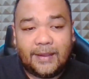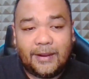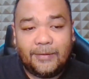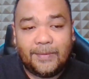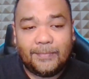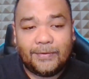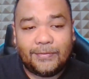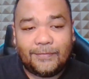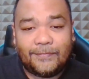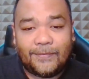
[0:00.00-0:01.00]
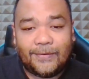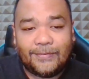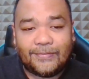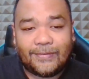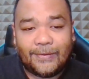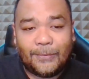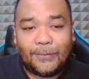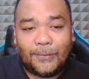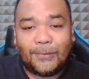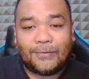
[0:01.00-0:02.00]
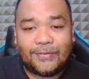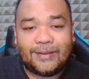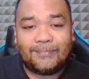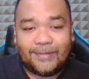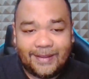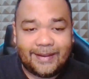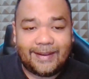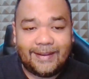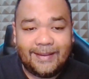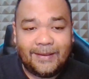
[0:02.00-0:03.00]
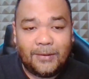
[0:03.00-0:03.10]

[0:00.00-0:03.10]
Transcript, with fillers: I remember the first horror themed play